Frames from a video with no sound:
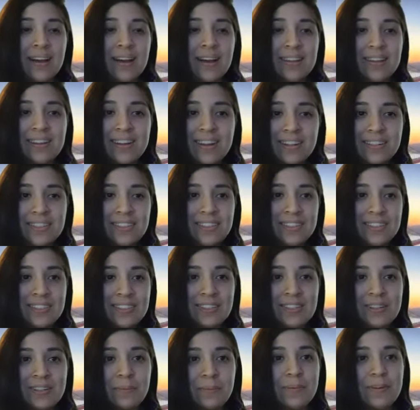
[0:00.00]
connected to
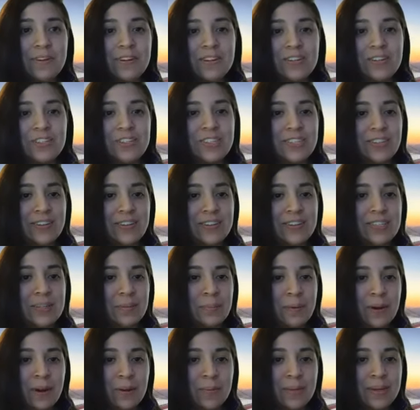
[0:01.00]
the computer engineering
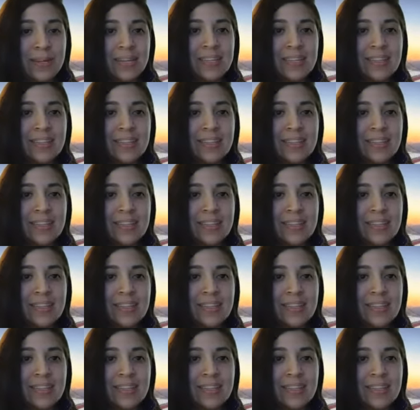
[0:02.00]
department,